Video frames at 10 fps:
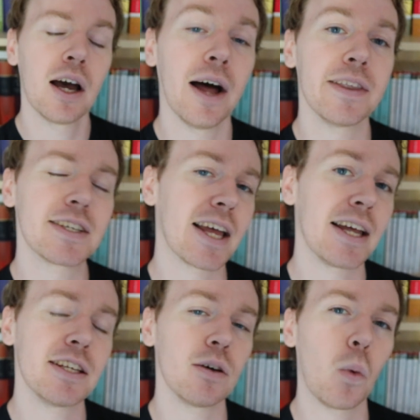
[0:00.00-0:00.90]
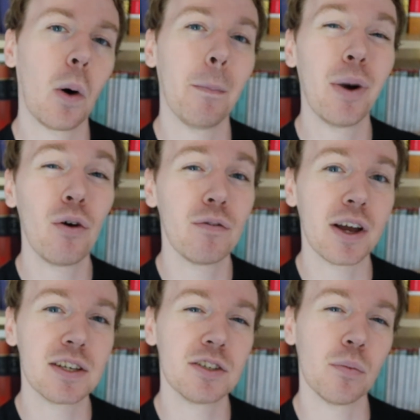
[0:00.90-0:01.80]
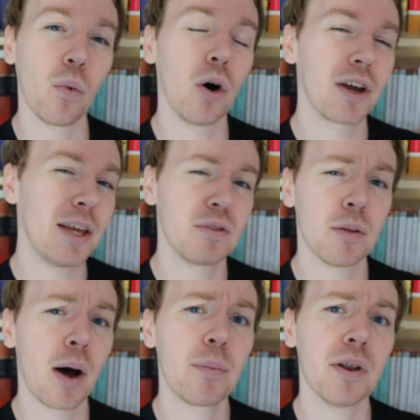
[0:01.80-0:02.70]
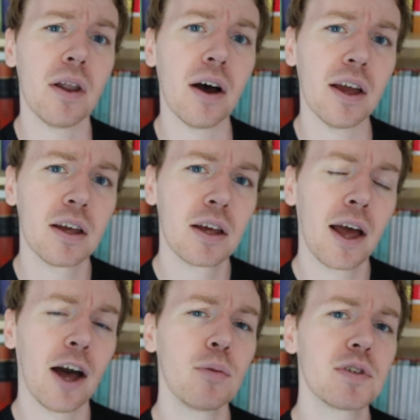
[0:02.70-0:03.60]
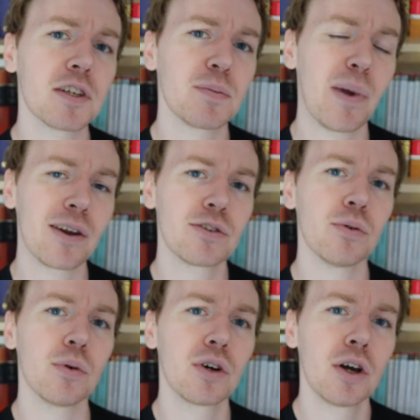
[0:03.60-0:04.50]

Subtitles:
understanding what motivates them, what keeps them up at night, helps us better talk,